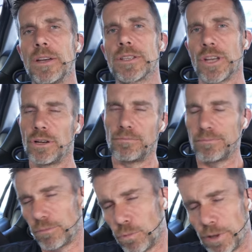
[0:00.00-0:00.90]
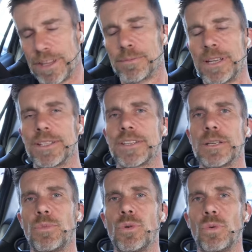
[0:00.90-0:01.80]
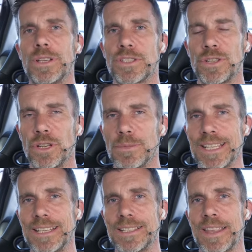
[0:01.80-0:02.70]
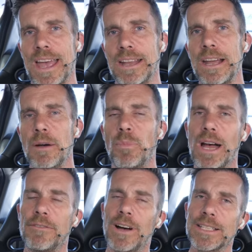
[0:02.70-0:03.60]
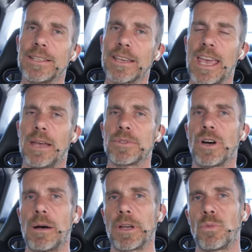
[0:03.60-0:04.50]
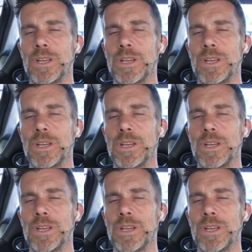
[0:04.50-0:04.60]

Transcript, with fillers: So what this means in simple terms is that by advancing the cam timing,